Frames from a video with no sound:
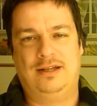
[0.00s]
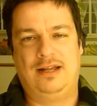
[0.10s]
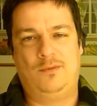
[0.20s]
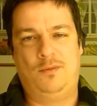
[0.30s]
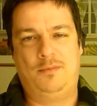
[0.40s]

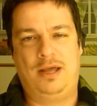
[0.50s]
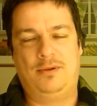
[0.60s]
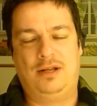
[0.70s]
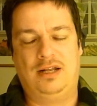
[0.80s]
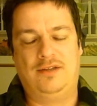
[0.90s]
And I won't be able
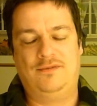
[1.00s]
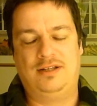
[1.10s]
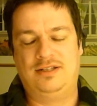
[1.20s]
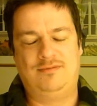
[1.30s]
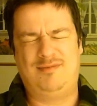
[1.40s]
to live
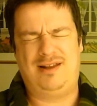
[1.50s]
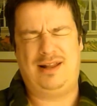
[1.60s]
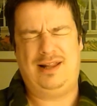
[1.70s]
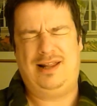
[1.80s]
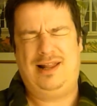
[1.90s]
this
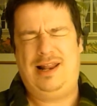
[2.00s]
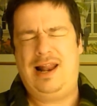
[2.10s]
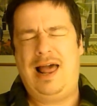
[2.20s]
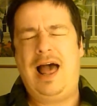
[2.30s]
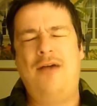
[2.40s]

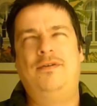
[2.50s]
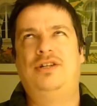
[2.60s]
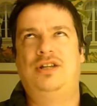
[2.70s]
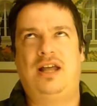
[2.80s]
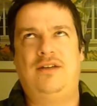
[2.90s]

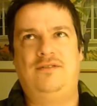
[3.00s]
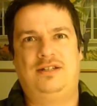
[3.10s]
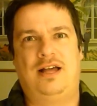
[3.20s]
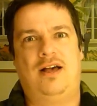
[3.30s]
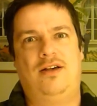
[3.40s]
lavish
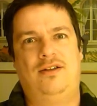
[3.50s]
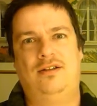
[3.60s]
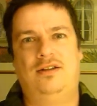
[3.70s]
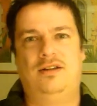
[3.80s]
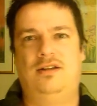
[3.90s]
lifestyle.
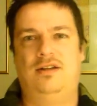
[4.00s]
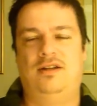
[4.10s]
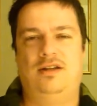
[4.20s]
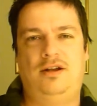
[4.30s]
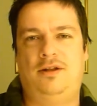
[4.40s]

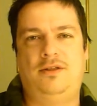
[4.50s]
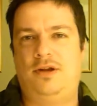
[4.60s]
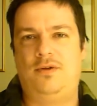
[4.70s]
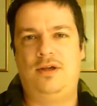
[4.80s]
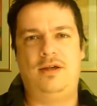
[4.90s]
And
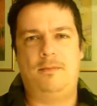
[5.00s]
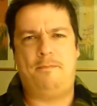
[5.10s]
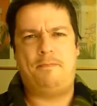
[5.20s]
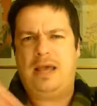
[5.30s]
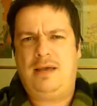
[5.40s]
so,
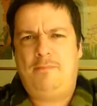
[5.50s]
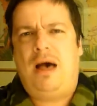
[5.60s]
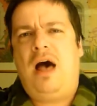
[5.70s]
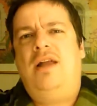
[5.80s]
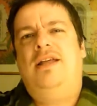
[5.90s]
big
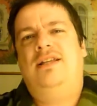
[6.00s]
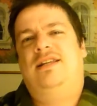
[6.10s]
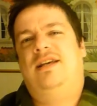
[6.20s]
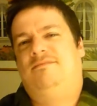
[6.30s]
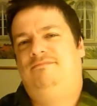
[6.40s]
parties
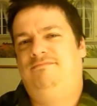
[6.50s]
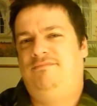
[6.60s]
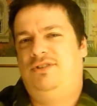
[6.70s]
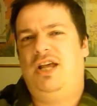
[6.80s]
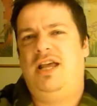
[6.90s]

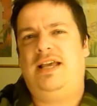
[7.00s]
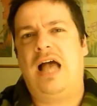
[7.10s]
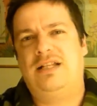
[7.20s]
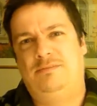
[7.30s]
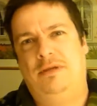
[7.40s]
like Jay
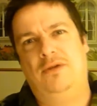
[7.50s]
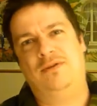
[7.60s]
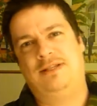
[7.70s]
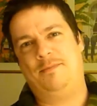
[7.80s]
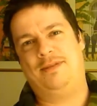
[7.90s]
Gatsby or
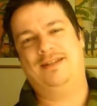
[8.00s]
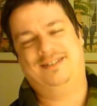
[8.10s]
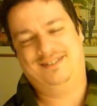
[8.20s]
something.